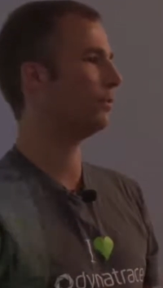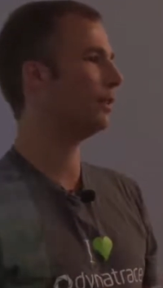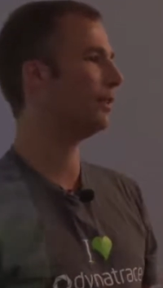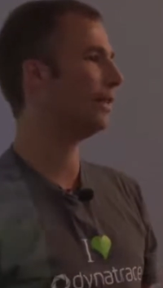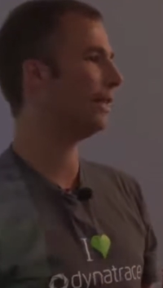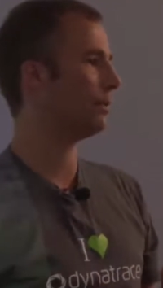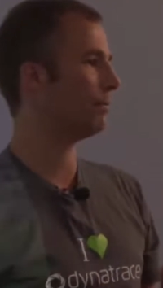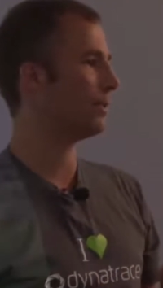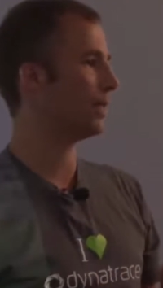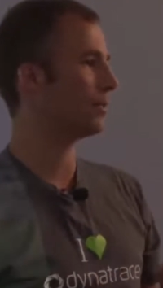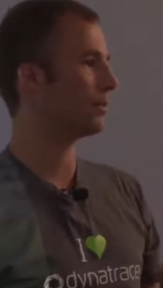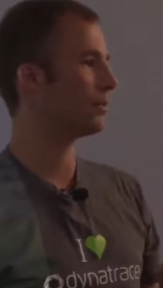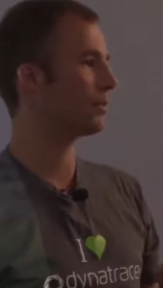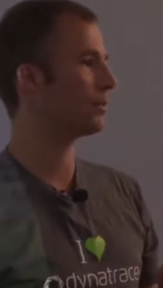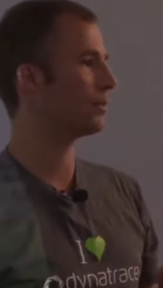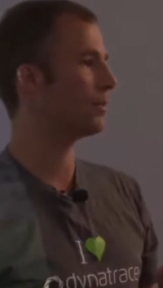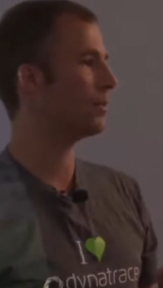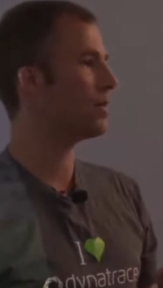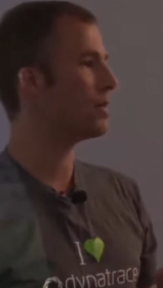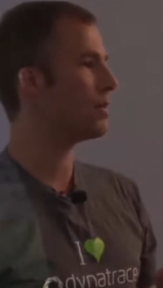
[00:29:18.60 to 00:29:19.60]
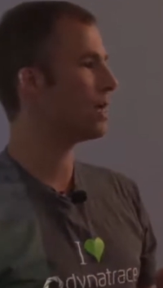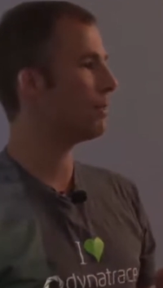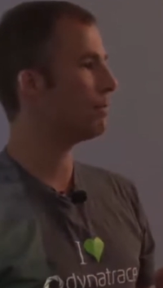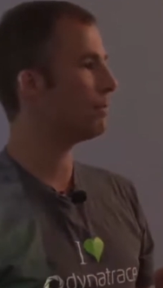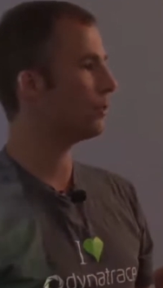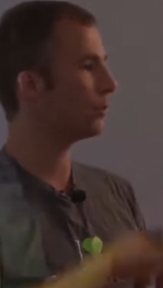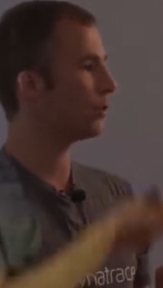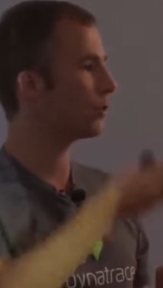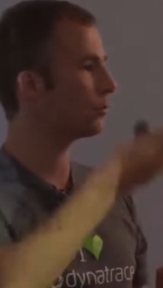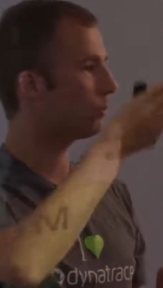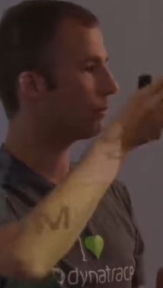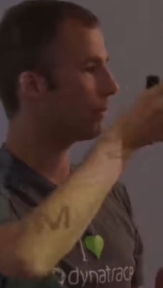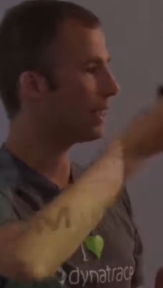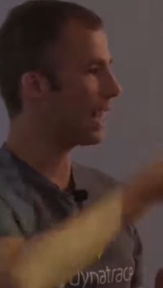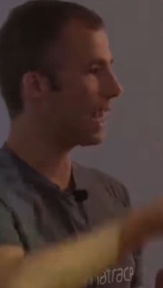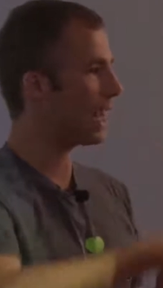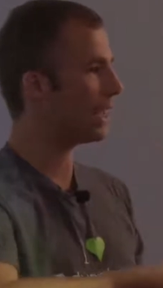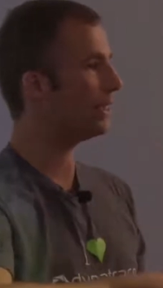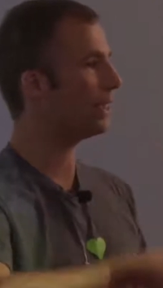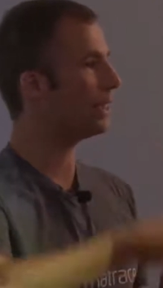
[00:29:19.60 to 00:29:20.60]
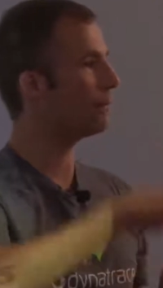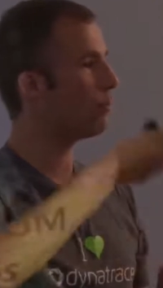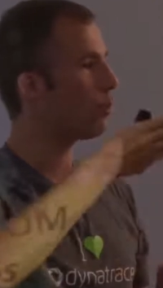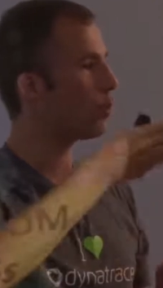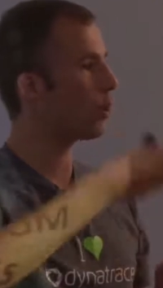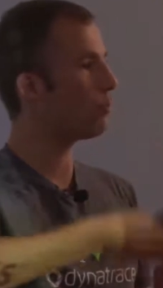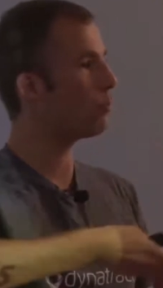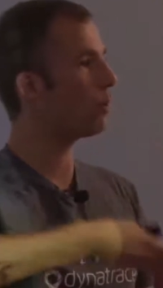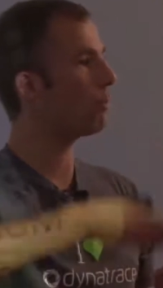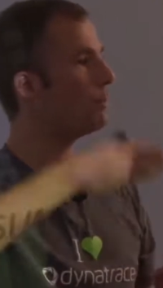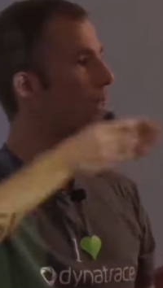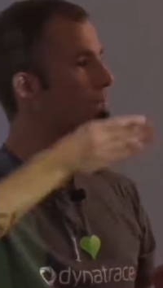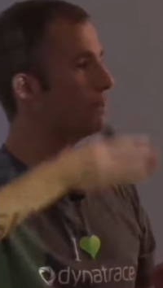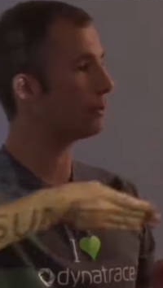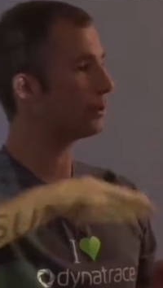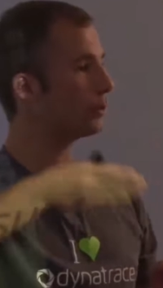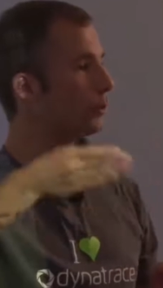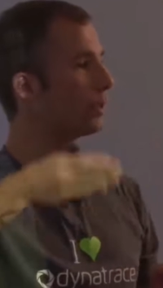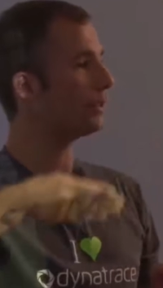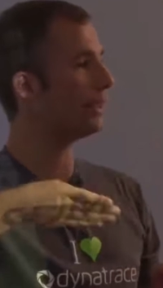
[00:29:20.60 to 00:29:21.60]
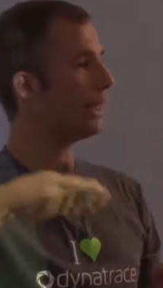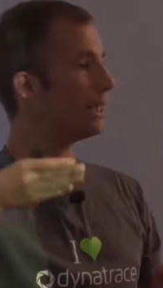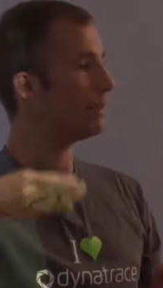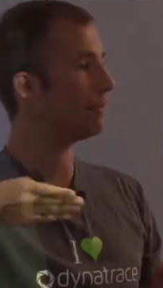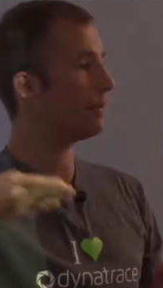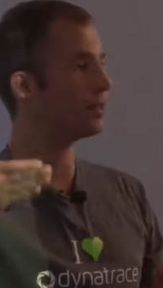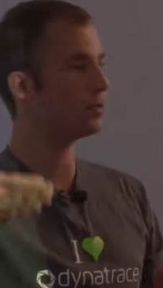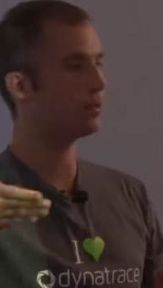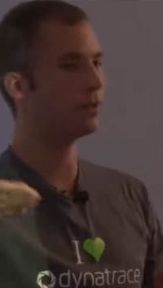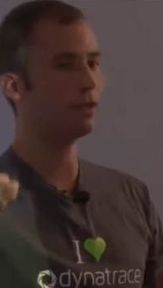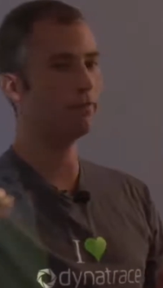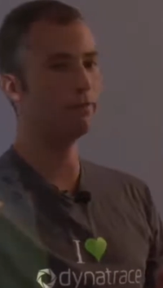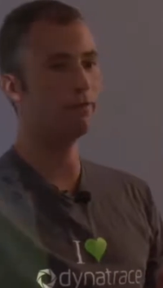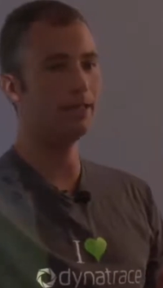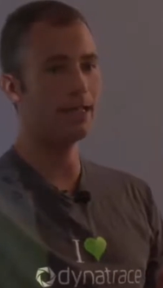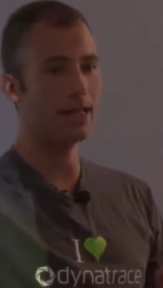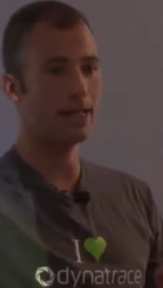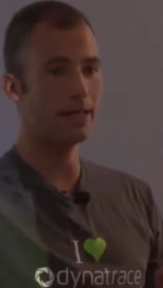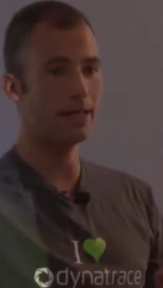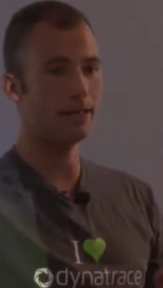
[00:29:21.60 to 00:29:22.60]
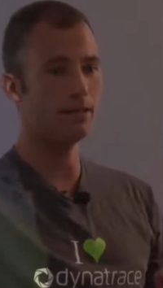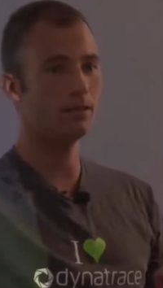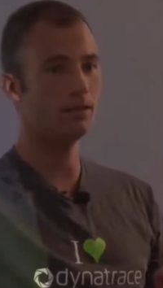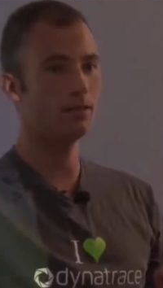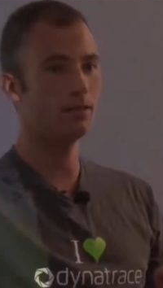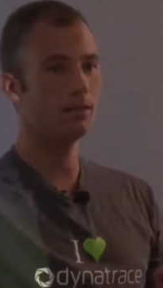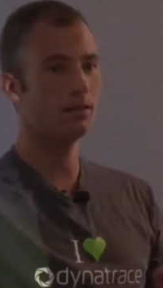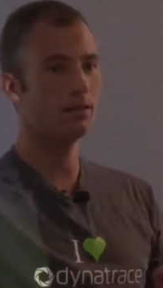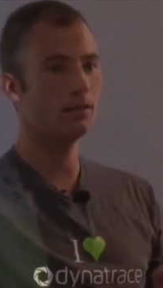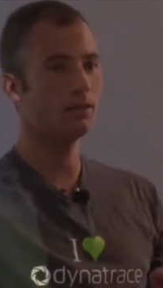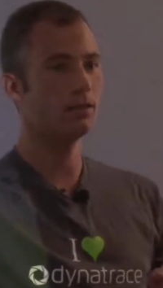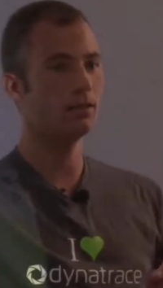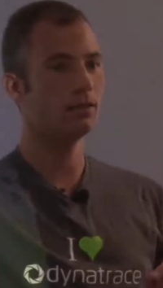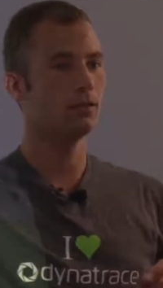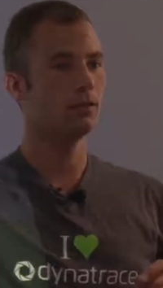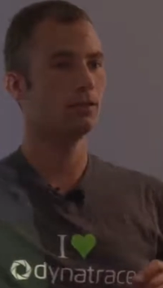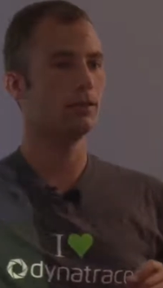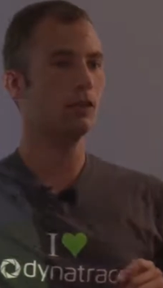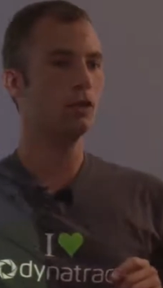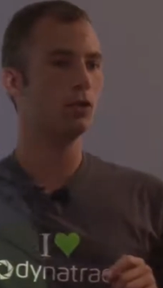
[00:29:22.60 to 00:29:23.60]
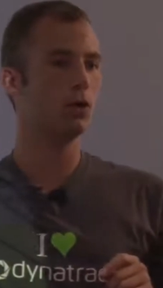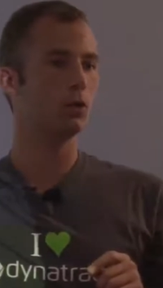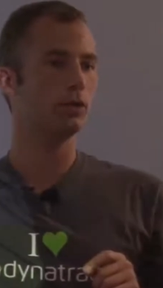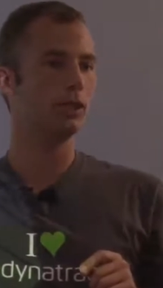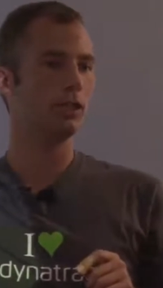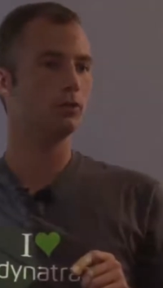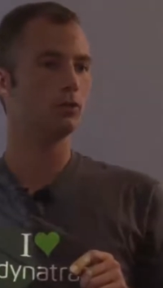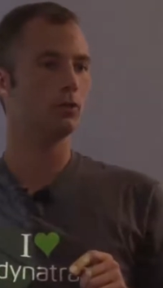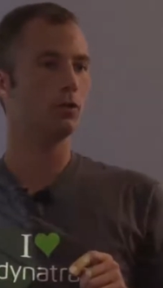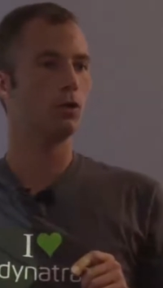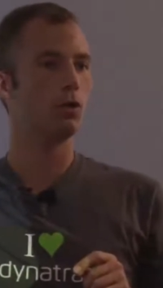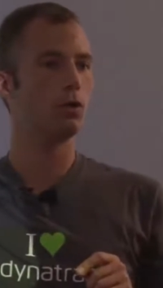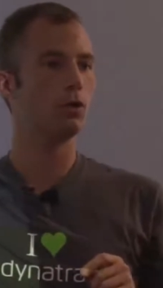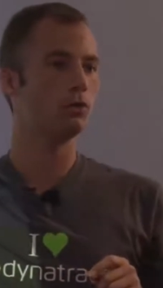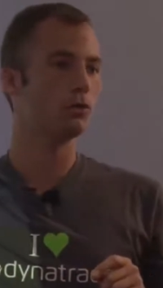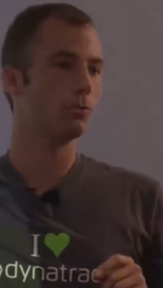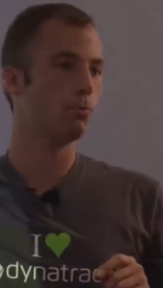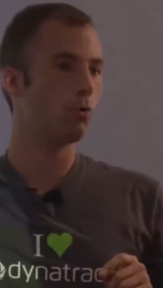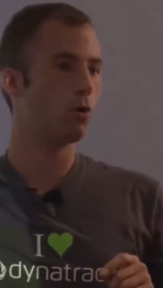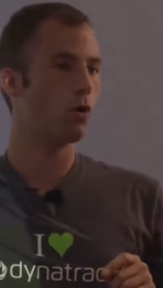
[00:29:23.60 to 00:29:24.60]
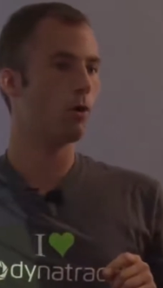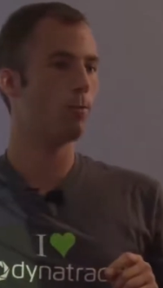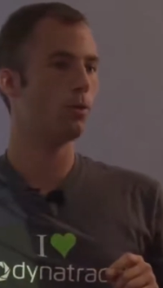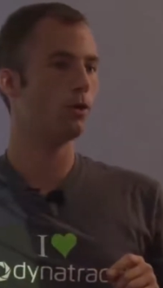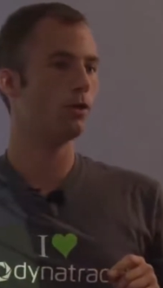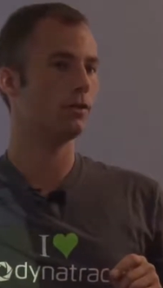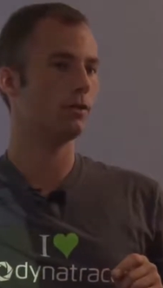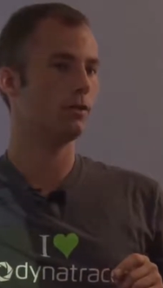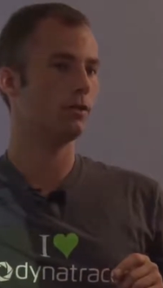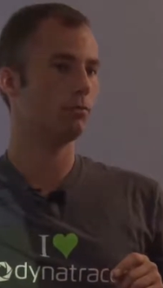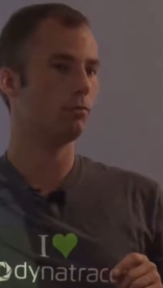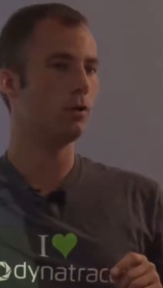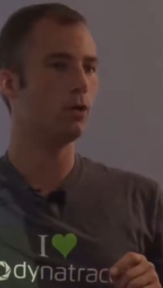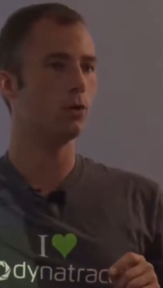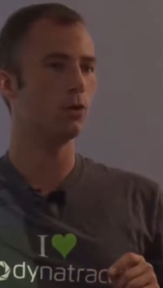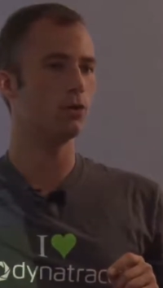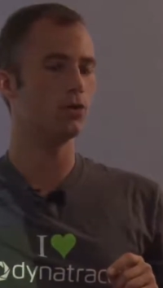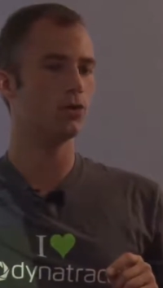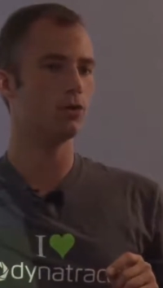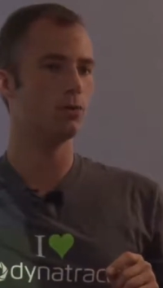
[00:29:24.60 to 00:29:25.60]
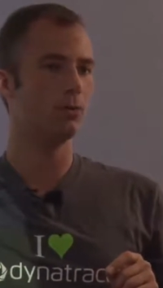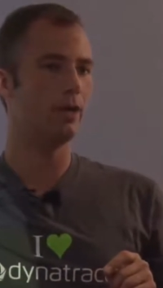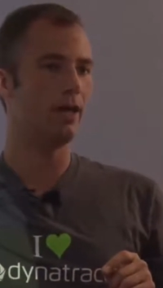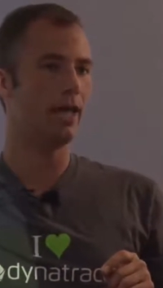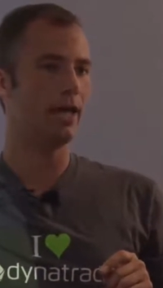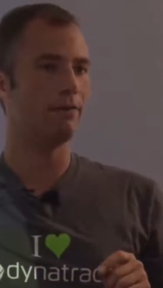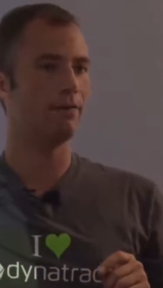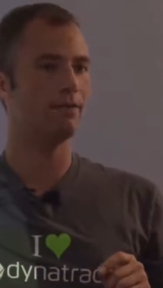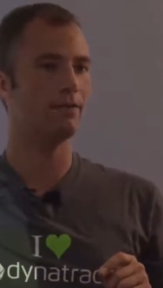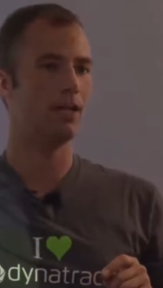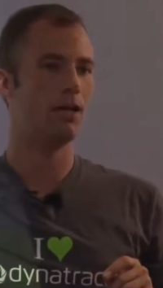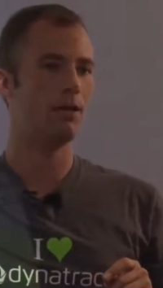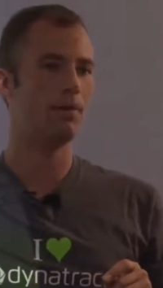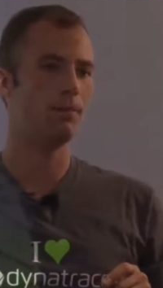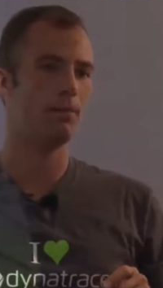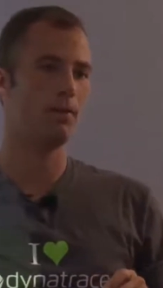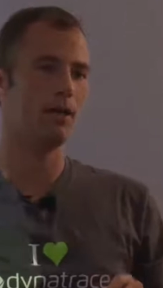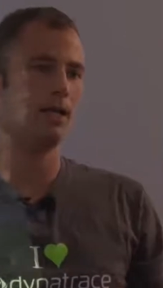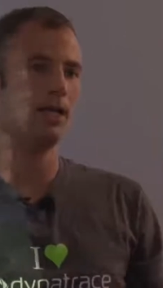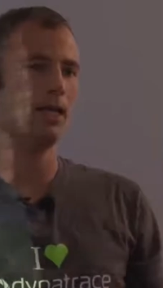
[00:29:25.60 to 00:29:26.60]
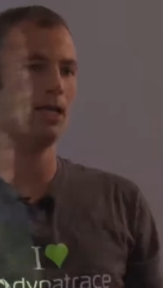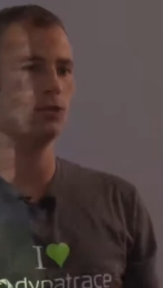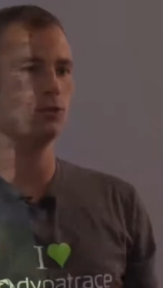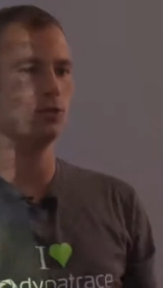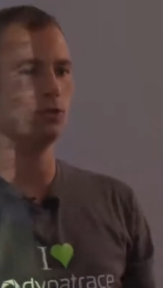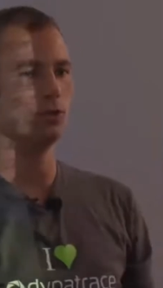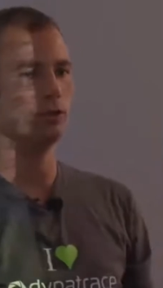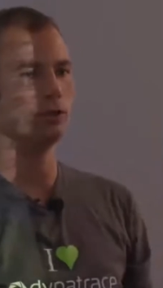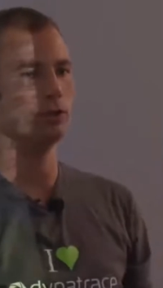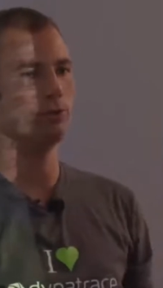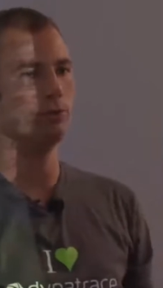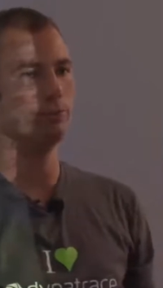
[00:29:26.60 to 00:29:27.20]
database. And because we were adding more and more people to the database with every day, the code had to load more and more rows every time I executed that